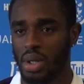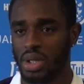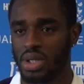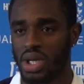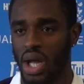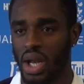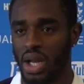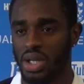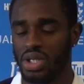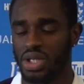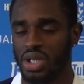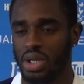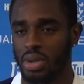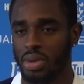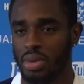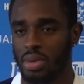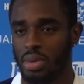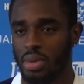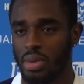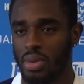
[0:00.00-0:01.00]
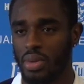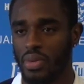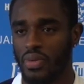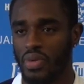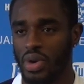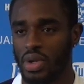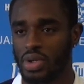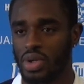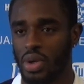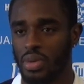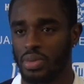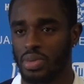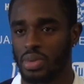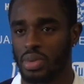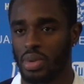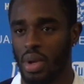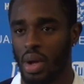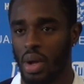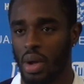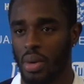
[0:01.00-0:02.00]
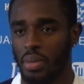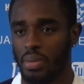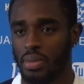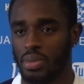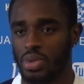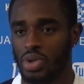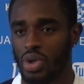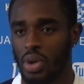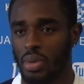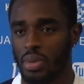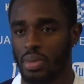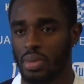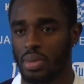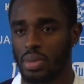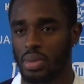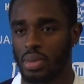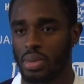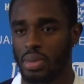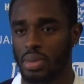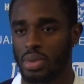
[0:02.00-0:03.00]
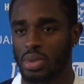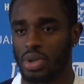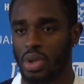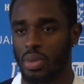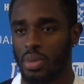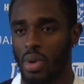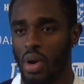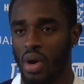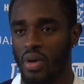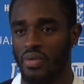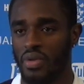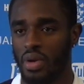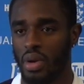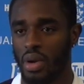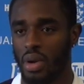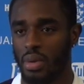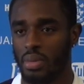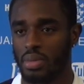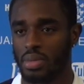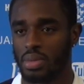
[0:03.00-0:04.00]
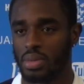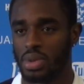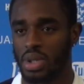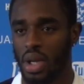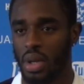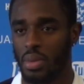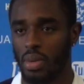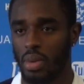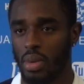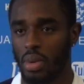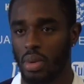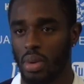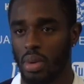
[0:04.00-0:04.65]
challenging for the top half of the table.